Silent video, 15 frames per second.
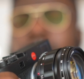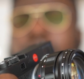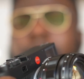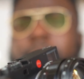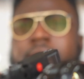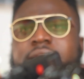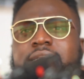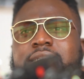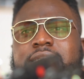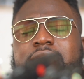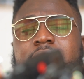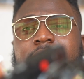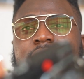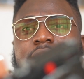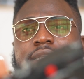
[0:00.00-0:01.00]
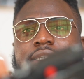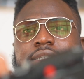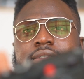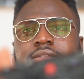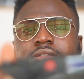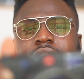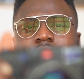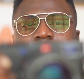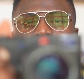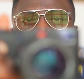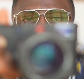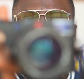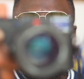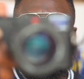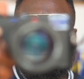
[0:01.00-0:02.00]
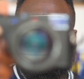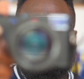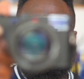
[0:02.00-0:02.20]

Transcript: but it's not, you know, you can still